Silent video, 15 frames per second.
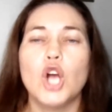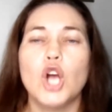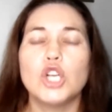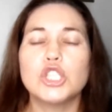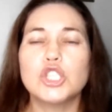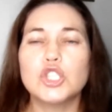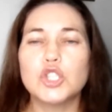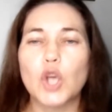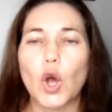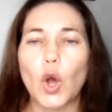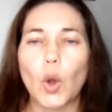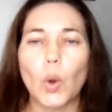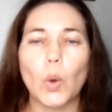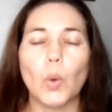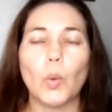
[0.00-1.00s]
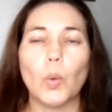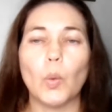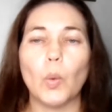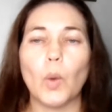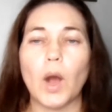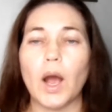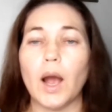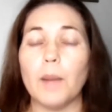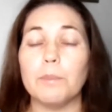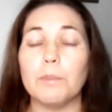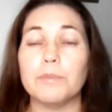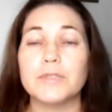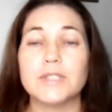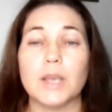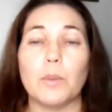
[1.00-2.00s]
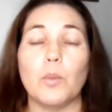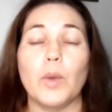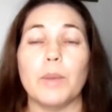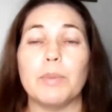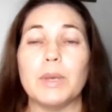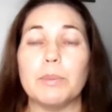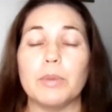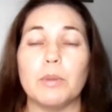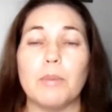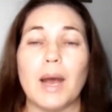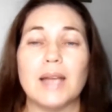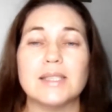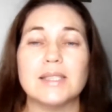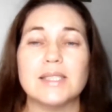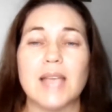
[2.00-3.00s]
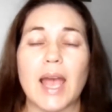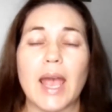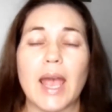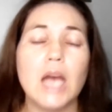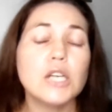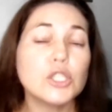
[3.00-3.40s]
So, somewhere people might say,